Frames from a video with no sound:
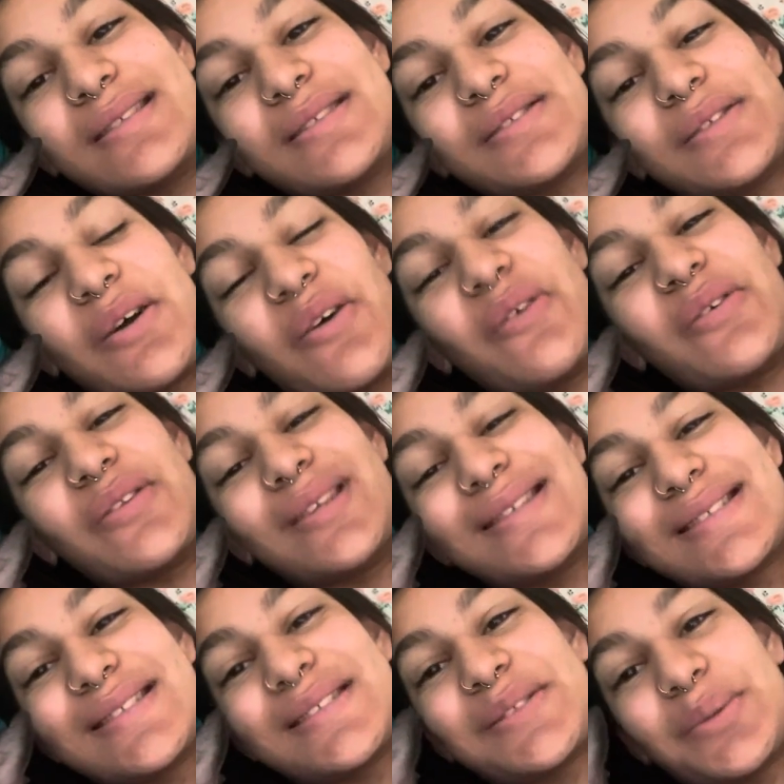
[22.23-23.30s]
So
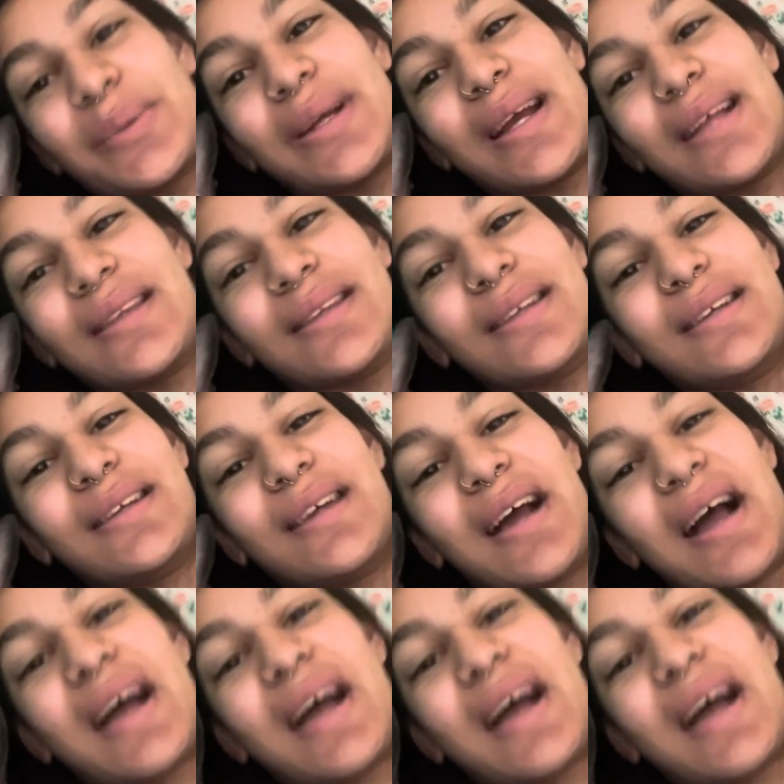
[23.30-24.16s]
this is the reality.